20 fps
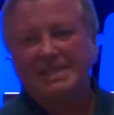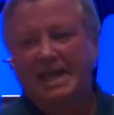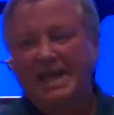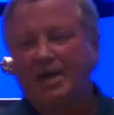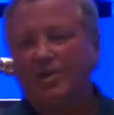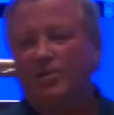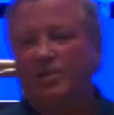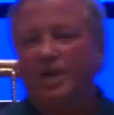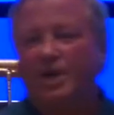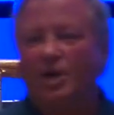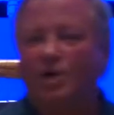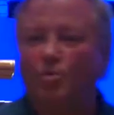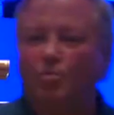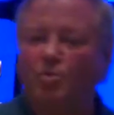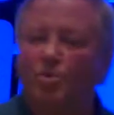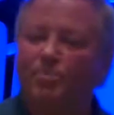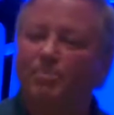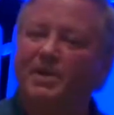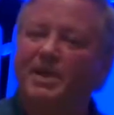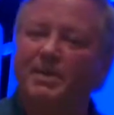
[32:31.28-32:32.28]
out there
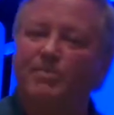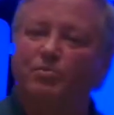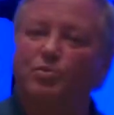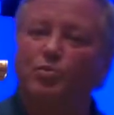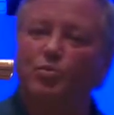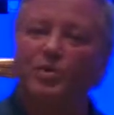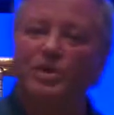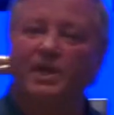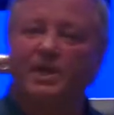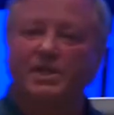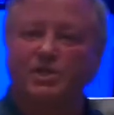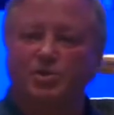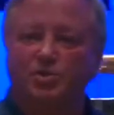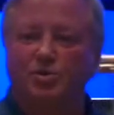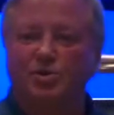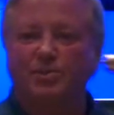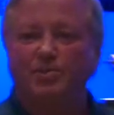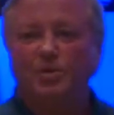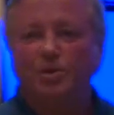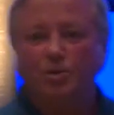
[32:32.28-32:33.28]
where people would
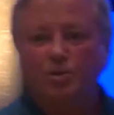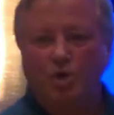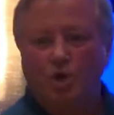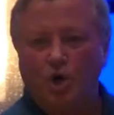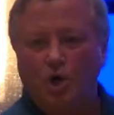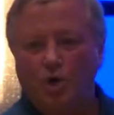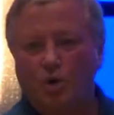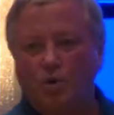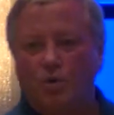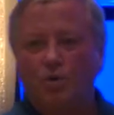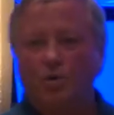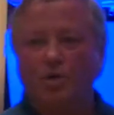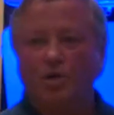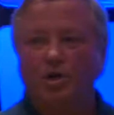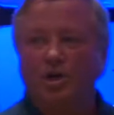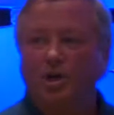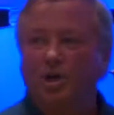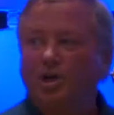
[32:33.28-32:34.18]
contribute code